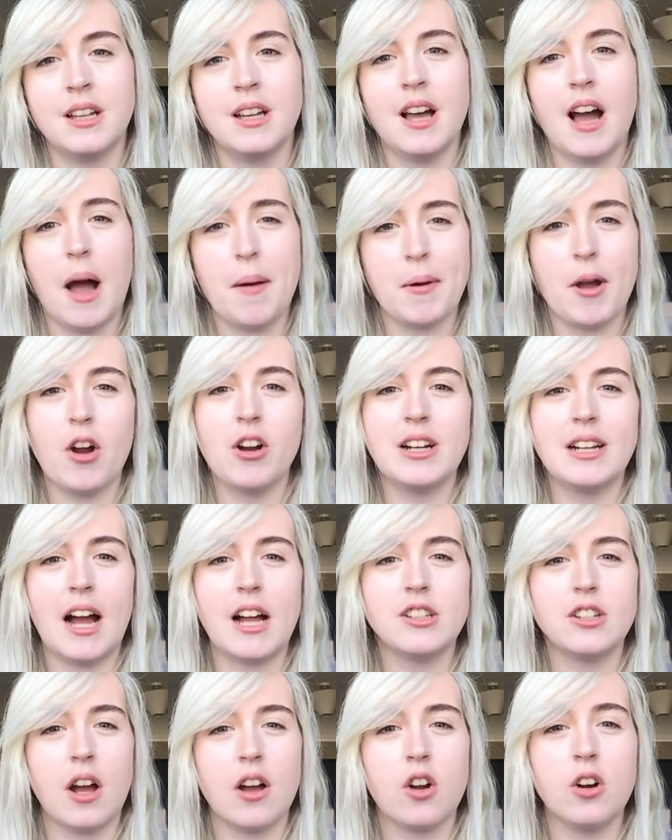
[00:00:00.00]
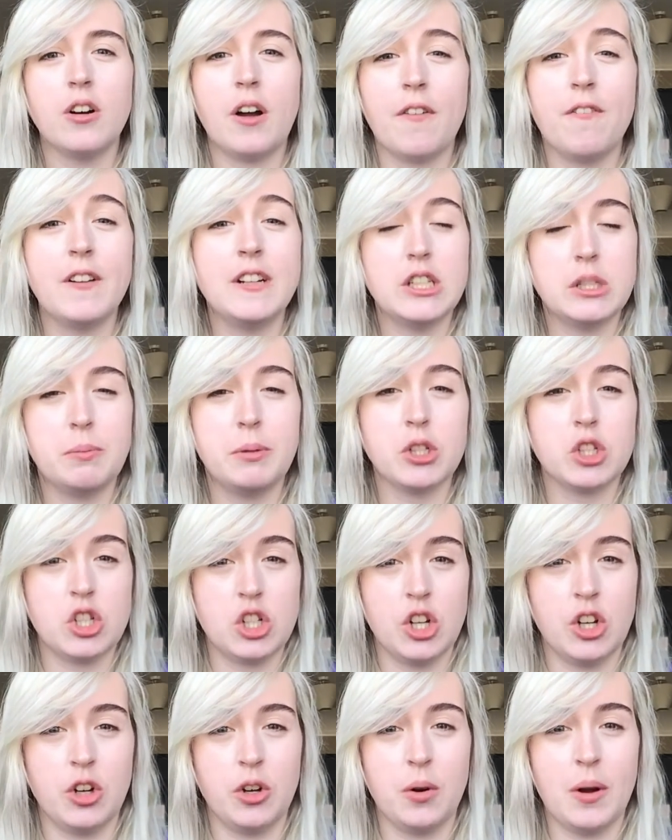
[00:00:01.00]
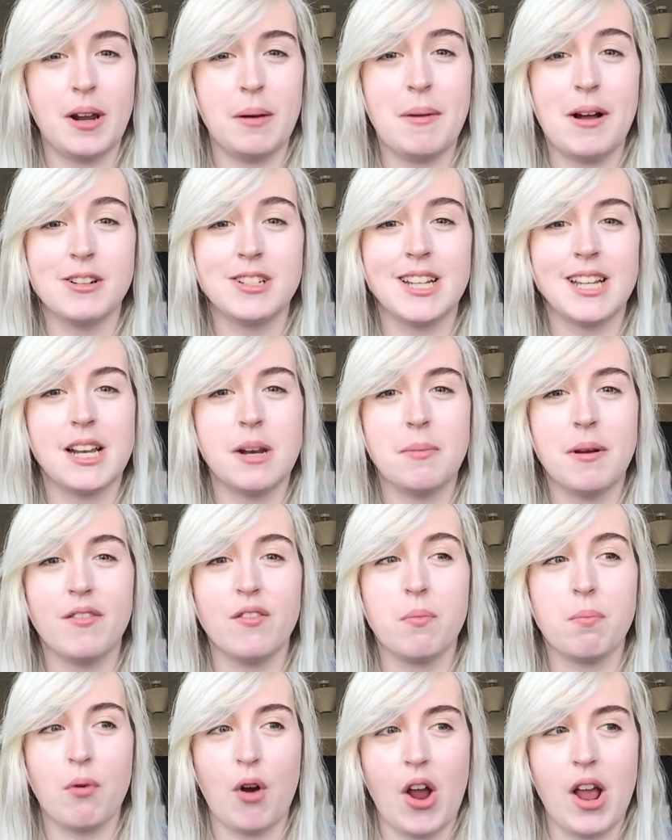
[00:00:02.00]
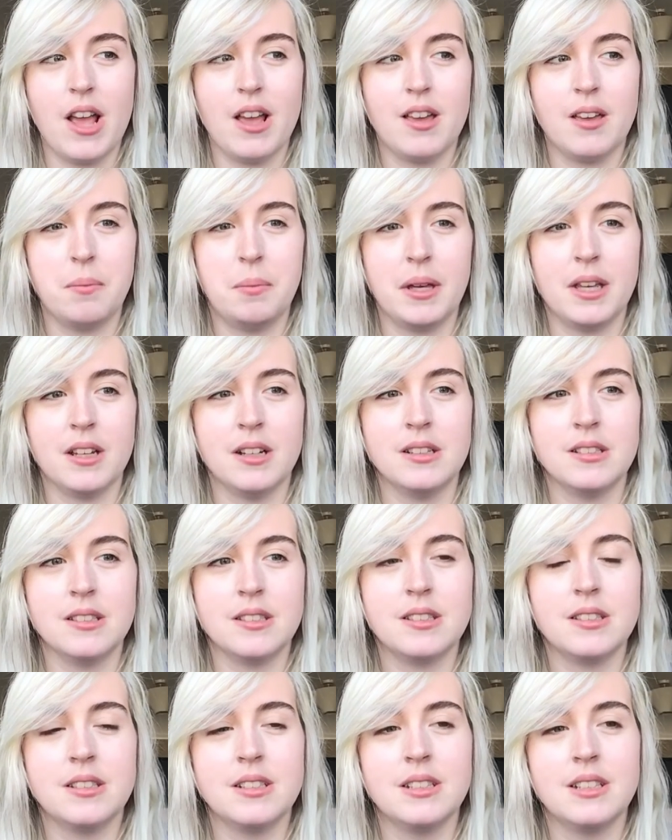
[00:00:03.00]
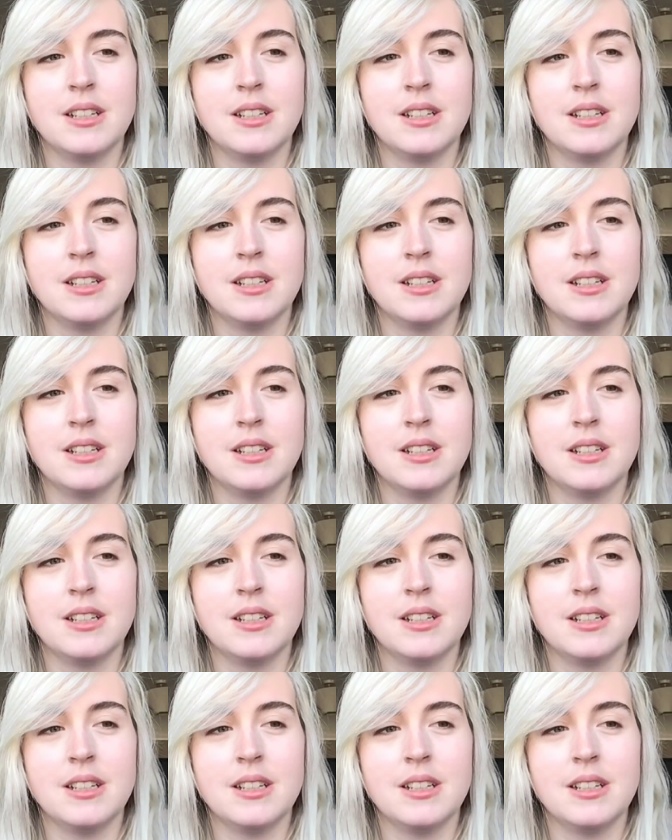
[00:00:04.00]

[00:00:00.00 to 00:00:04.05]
I'm currently, I finished book 2 and I'm now taking a bit of a break because